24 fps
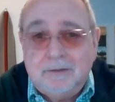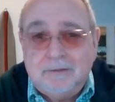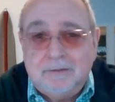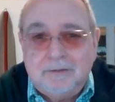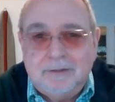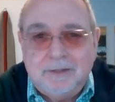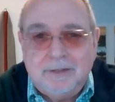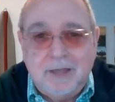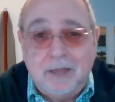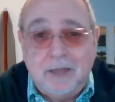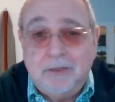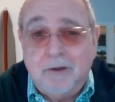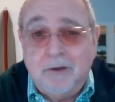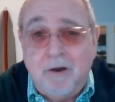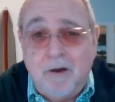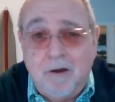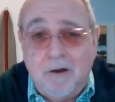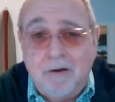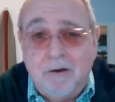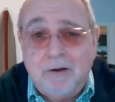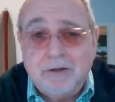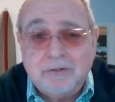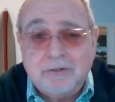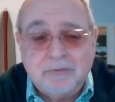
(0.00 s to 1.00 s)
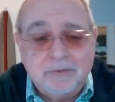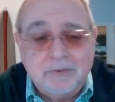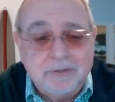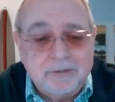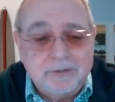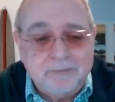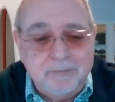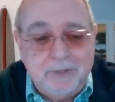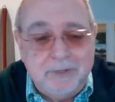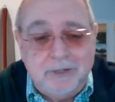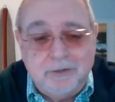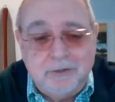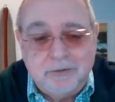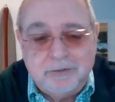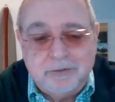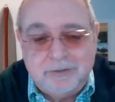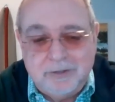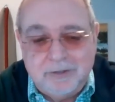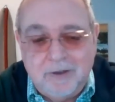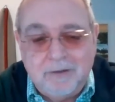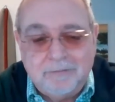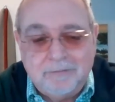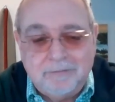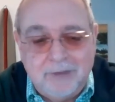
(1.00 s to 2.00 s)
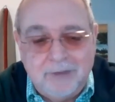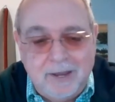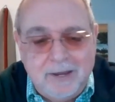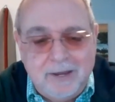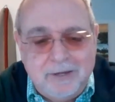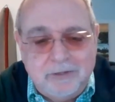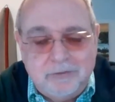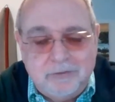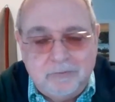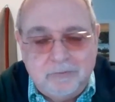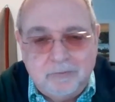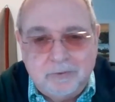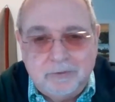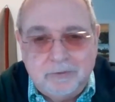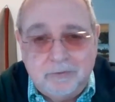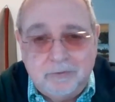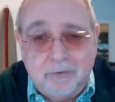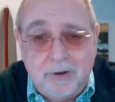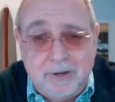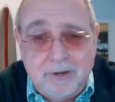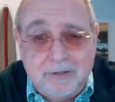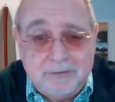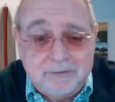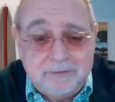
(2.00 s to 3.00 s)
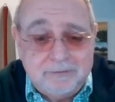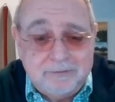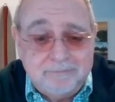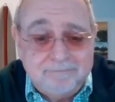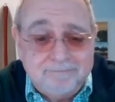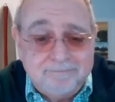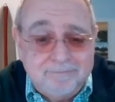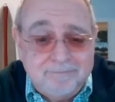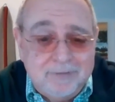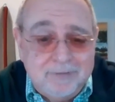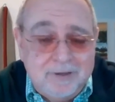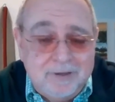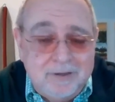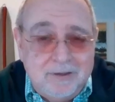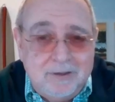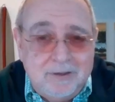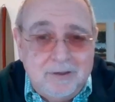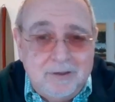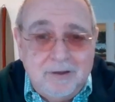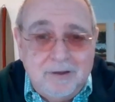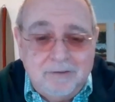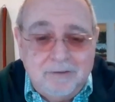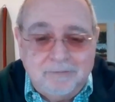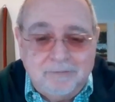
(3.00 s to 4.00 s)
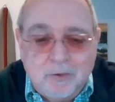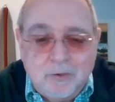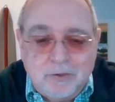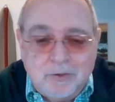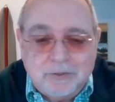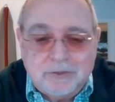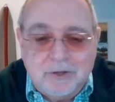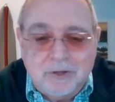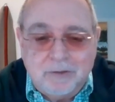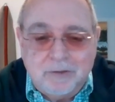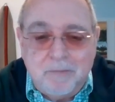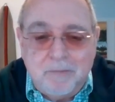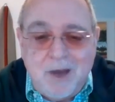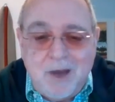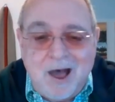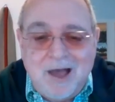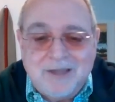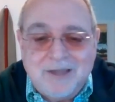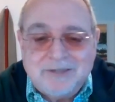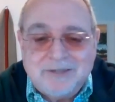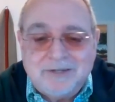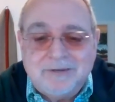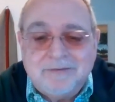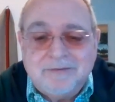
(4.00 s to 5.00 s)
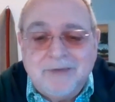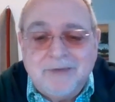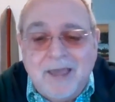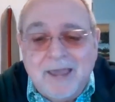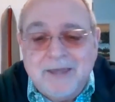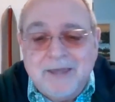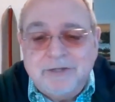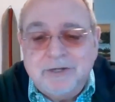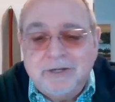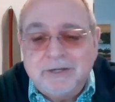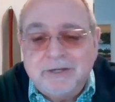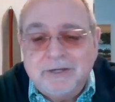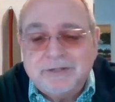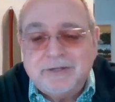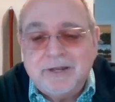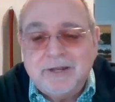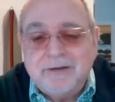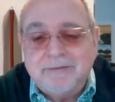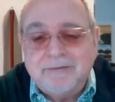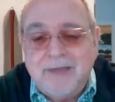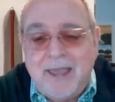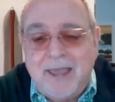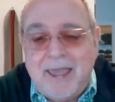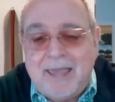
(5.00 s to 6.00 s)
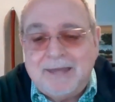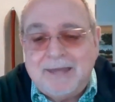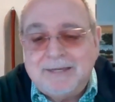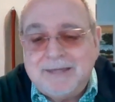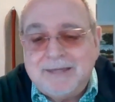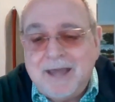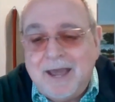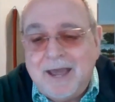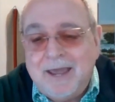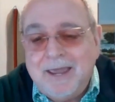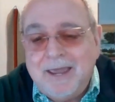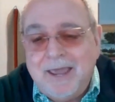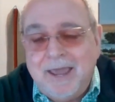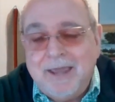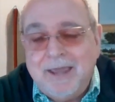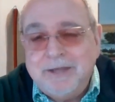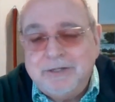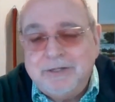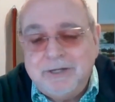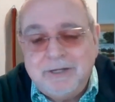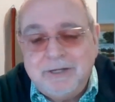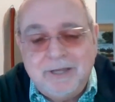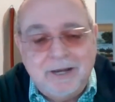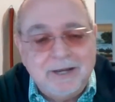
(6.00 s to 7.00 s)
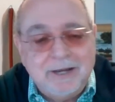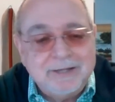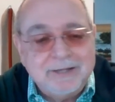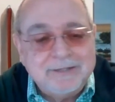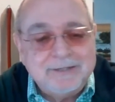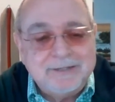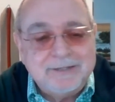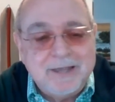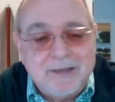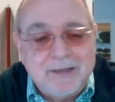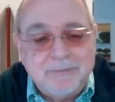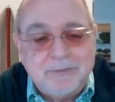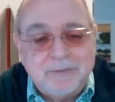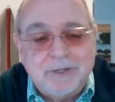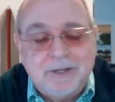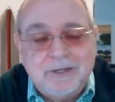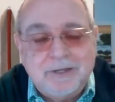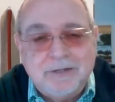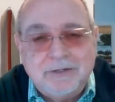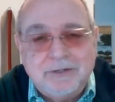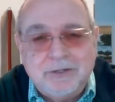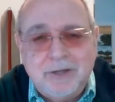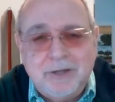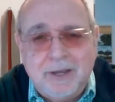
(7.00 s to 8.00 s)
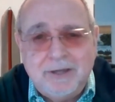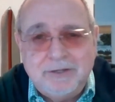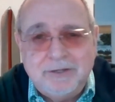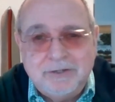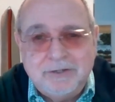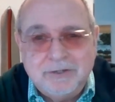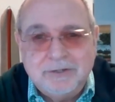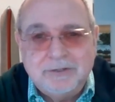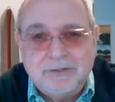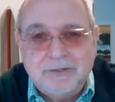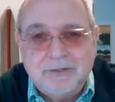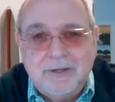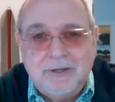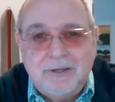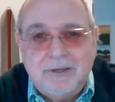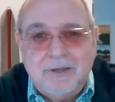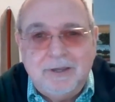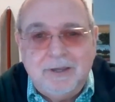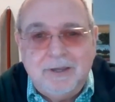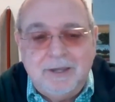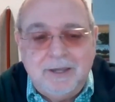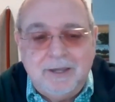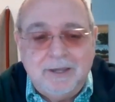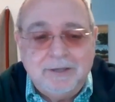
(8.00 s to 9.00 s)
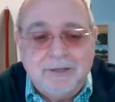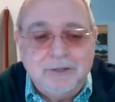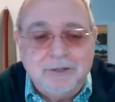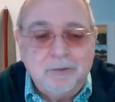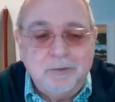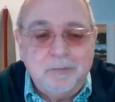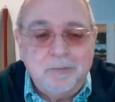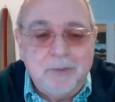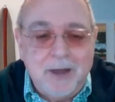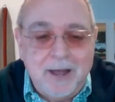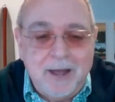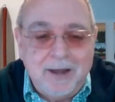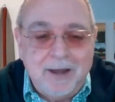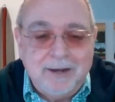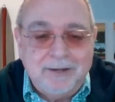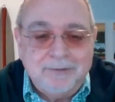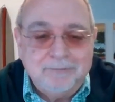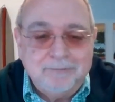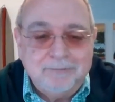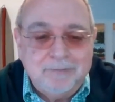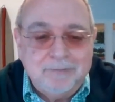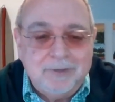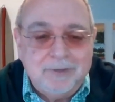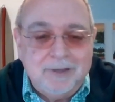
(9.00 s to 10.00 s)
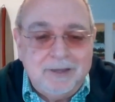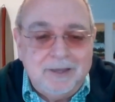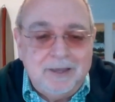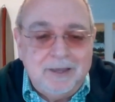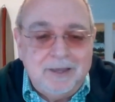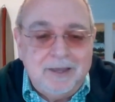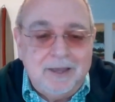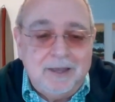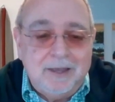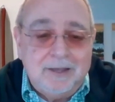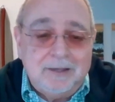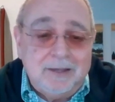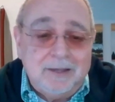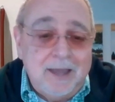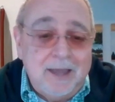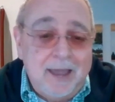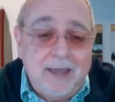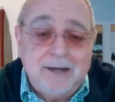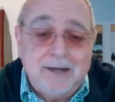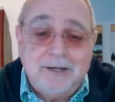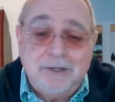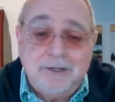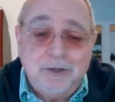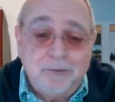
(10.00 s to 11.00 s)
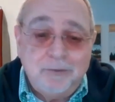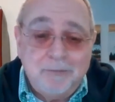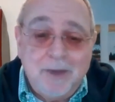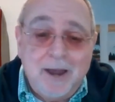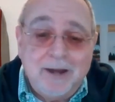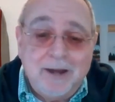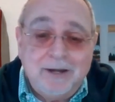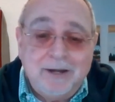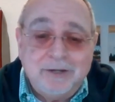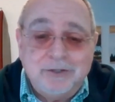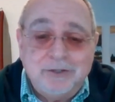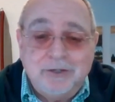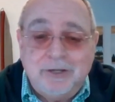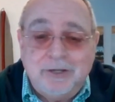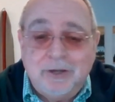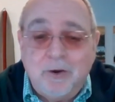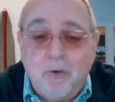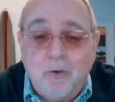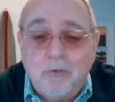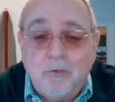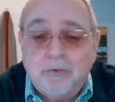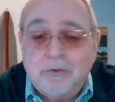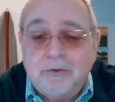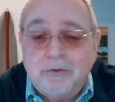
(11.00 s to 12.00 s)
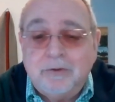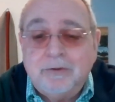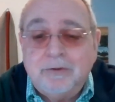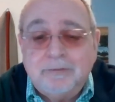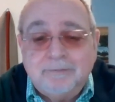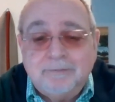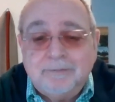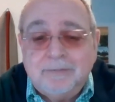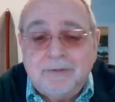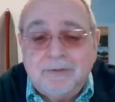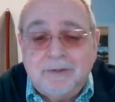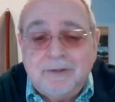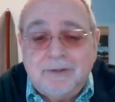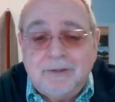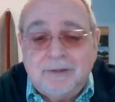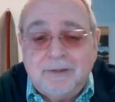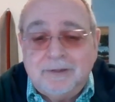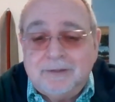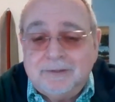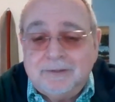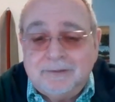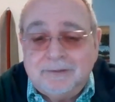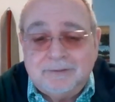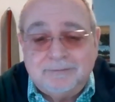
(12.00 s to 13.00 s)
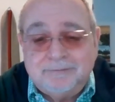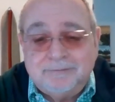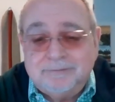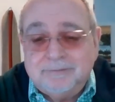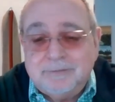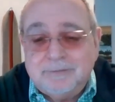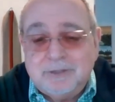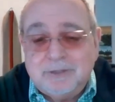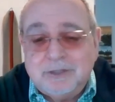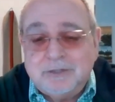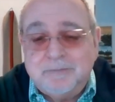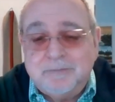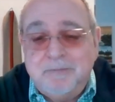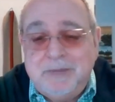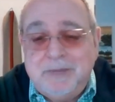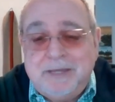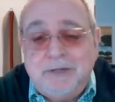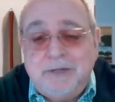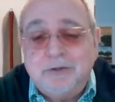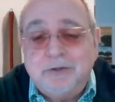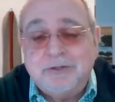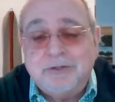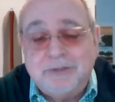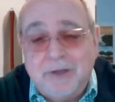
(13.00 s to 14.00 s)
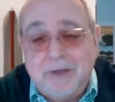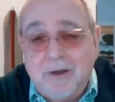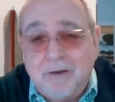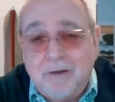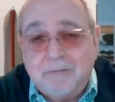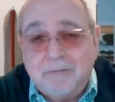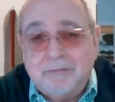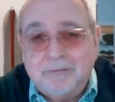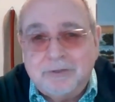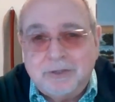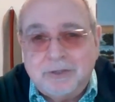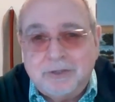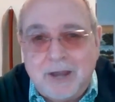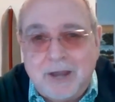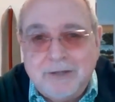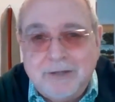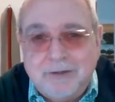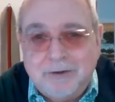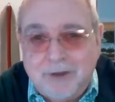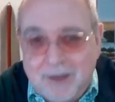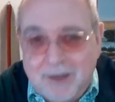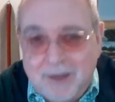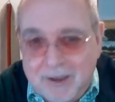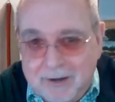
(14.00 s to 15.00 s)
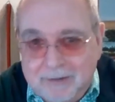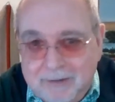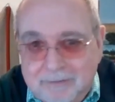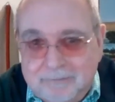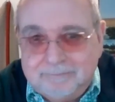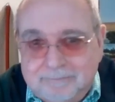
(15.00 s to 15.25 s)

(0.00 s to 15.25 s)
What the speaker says: The hardest one is be yourself. Age with grace. Focus on positive aging instead of anti-aging, and accept changes in your body and in your mind. As you get older, just be yourself. Shine your light.